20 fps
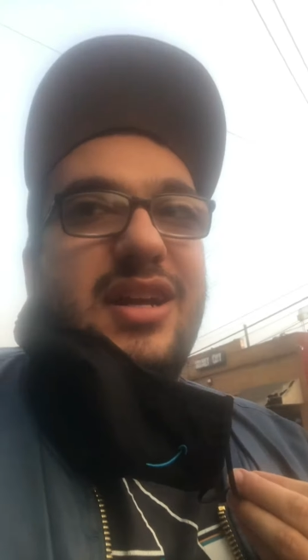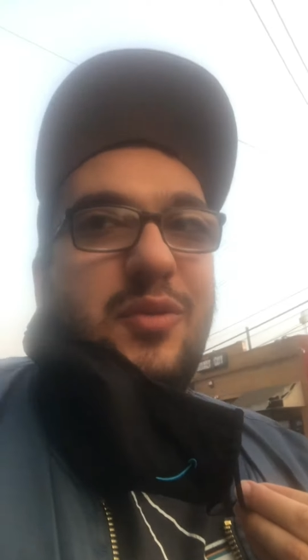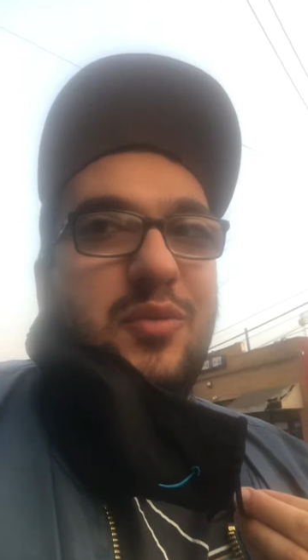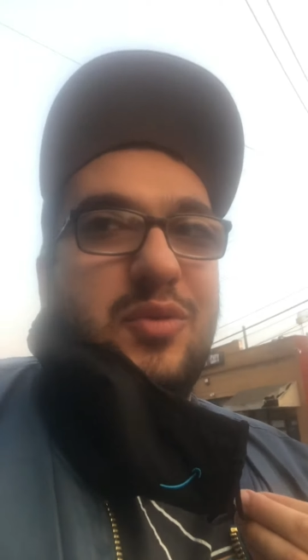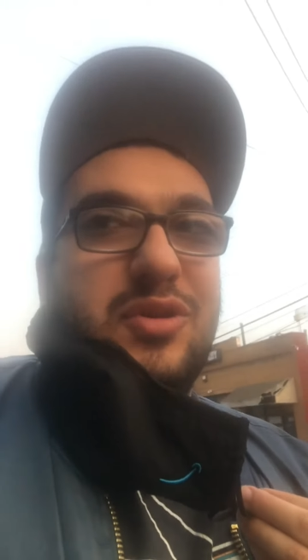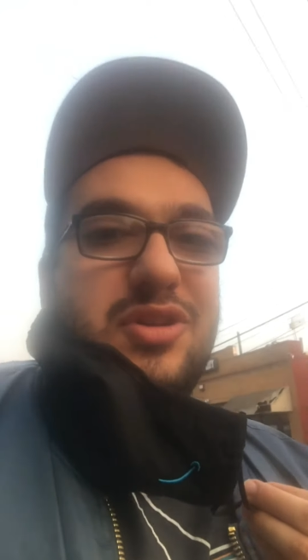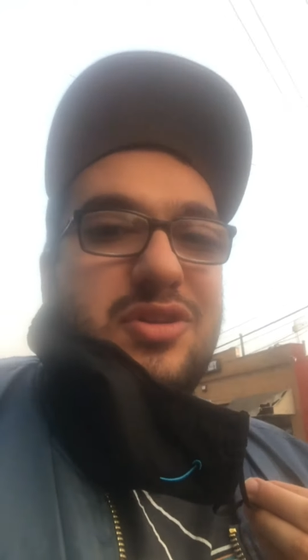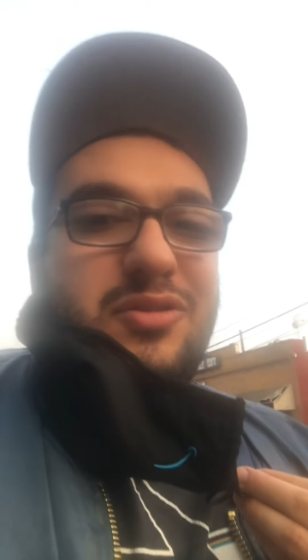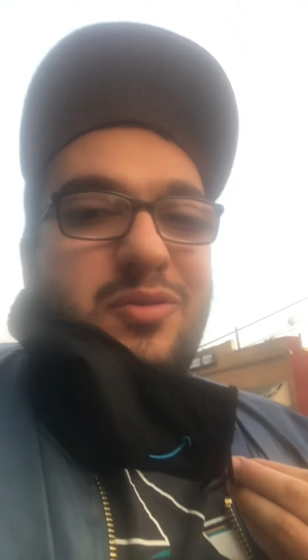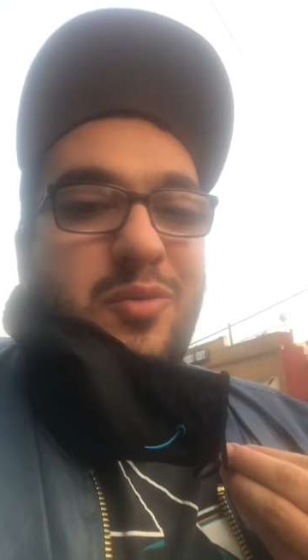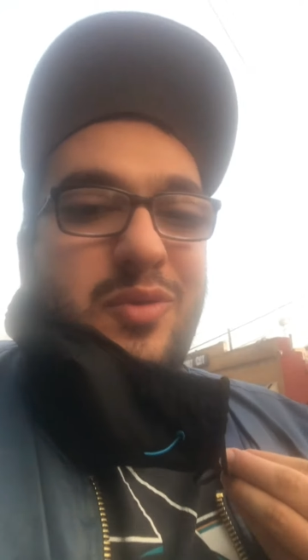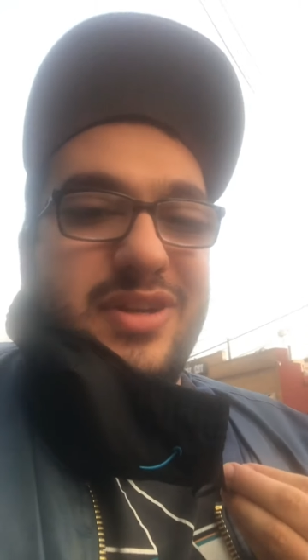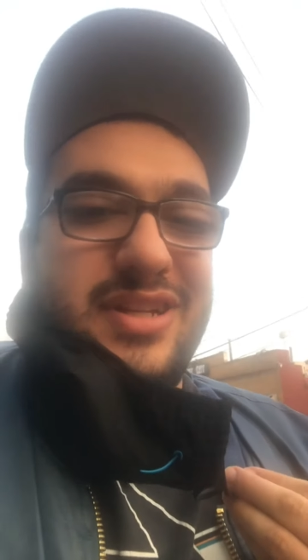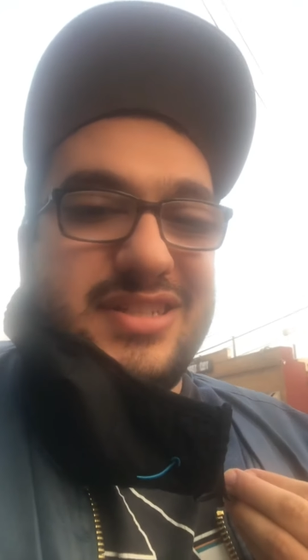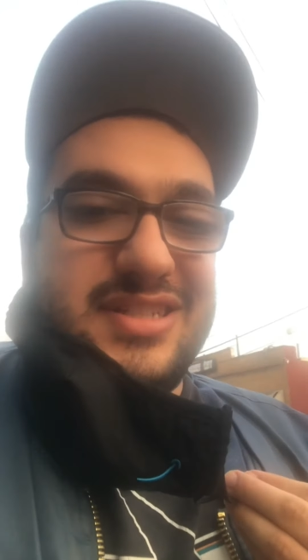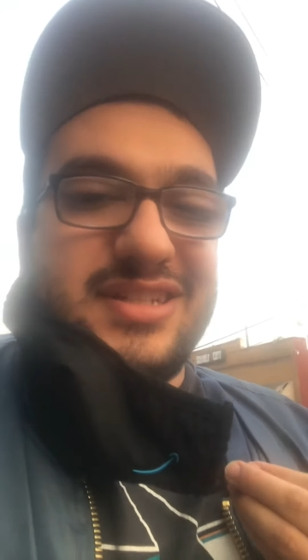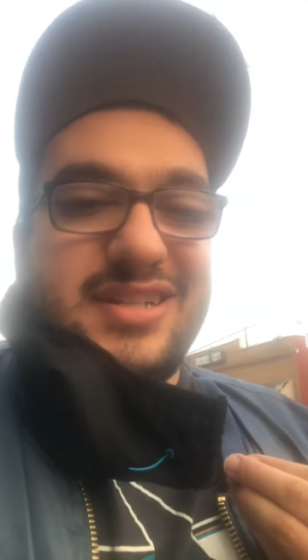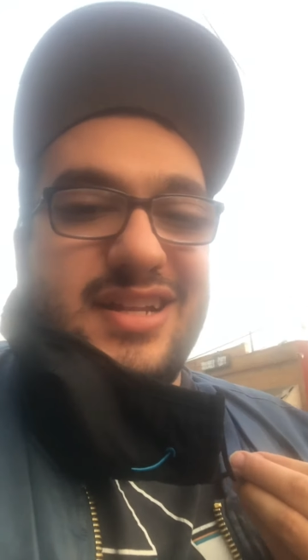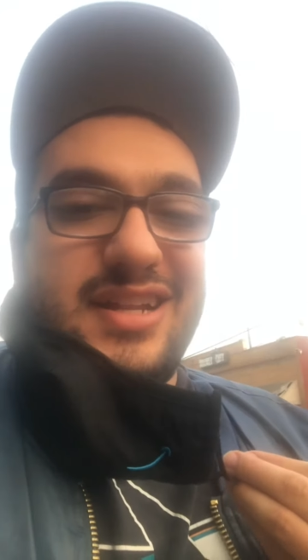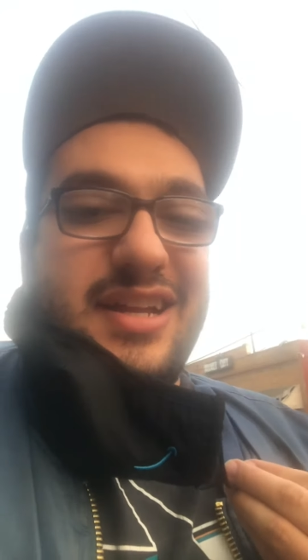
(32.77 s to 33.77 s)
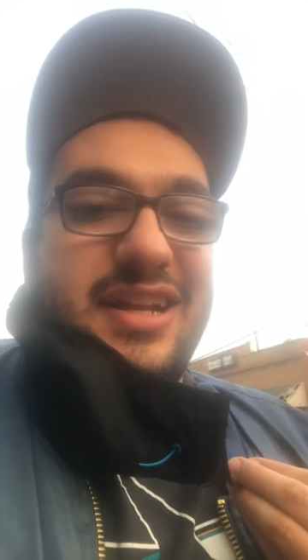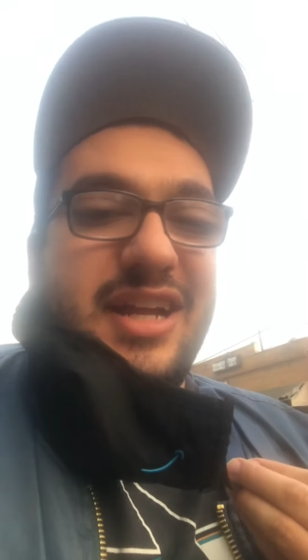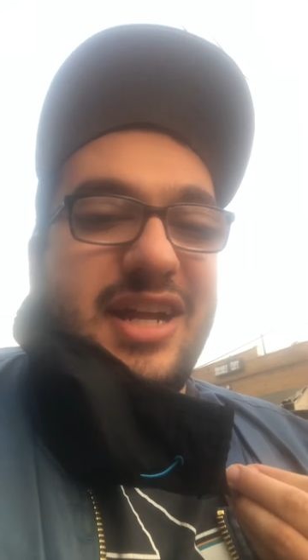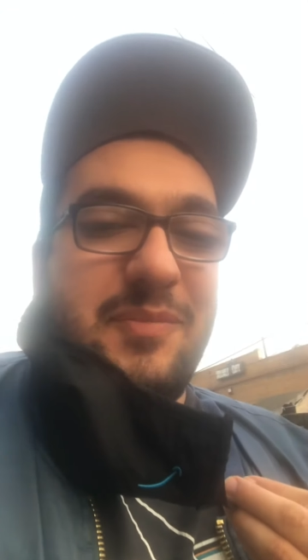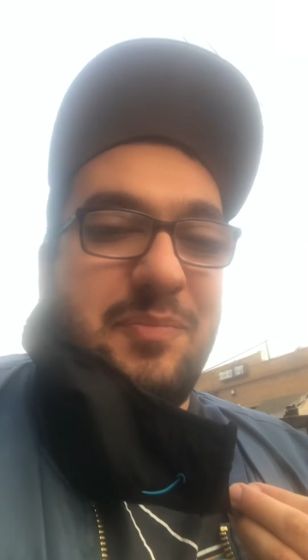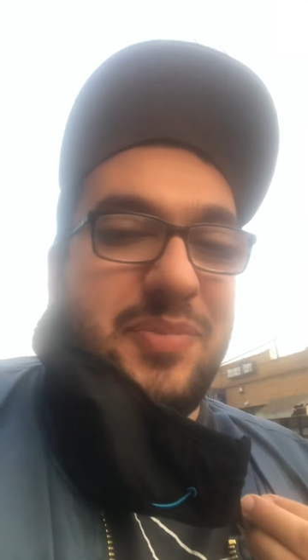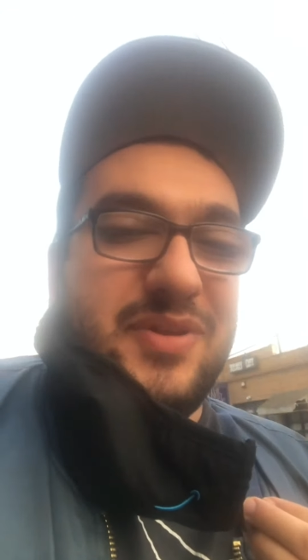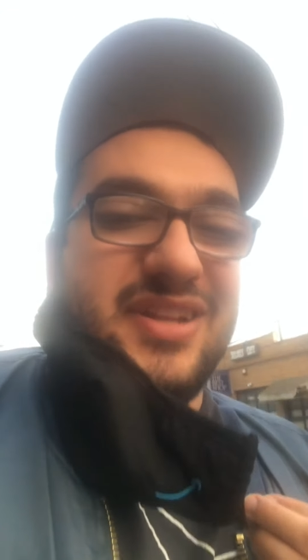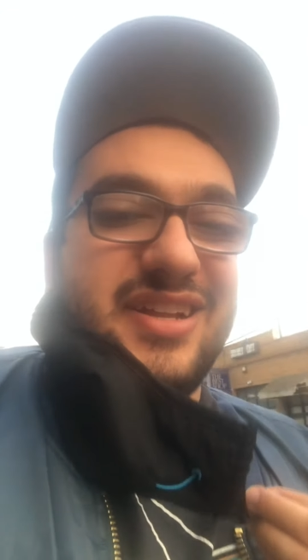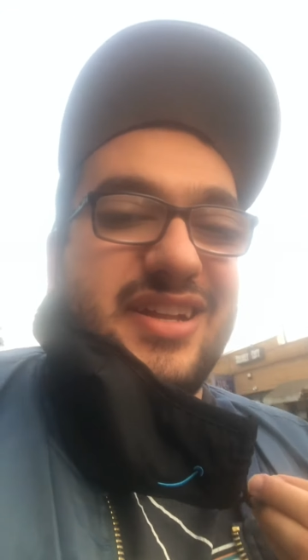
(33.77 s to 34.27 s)
I wonder when is it going to
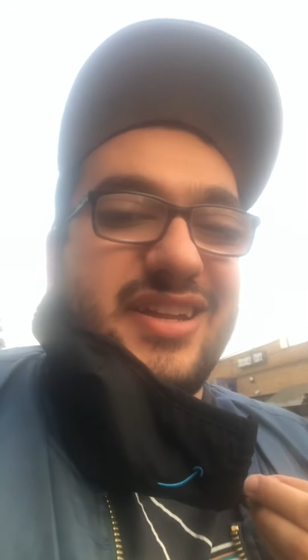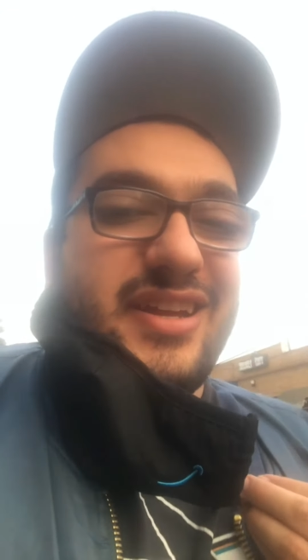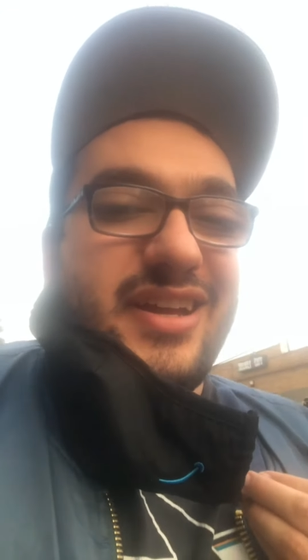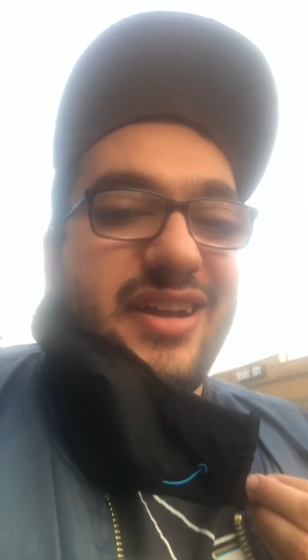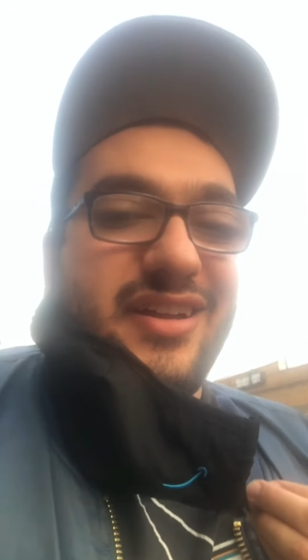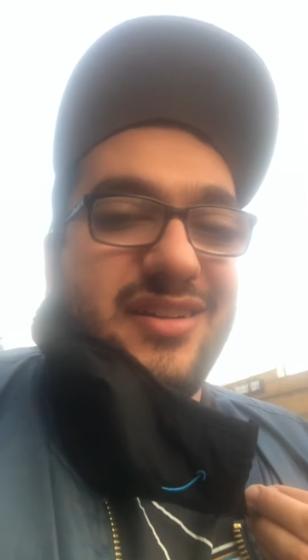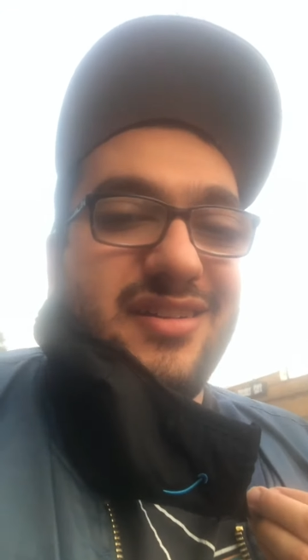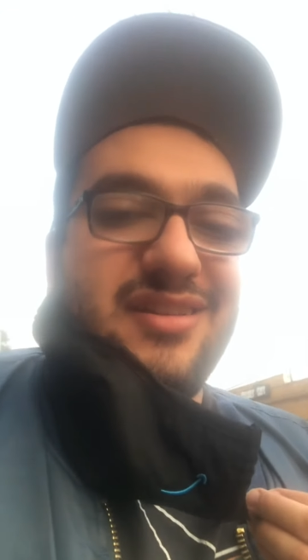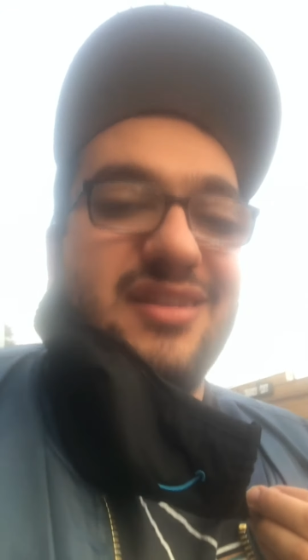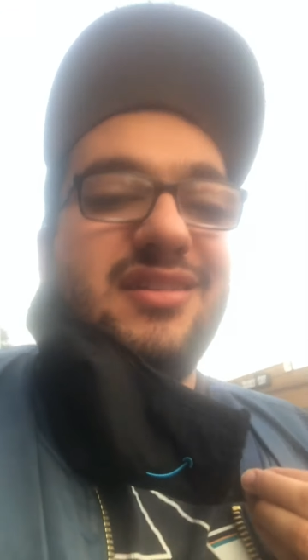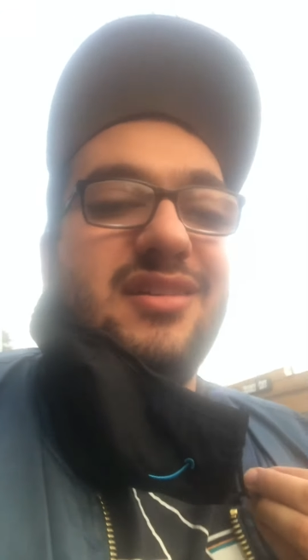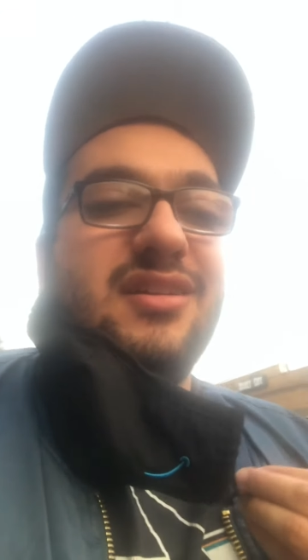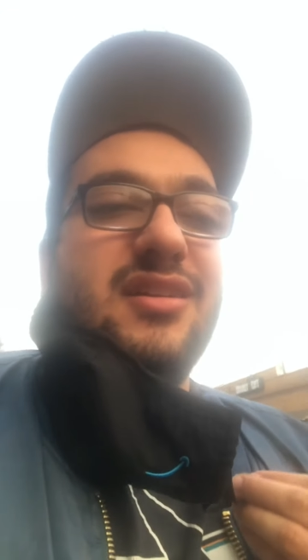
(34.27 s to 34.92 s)
happen again.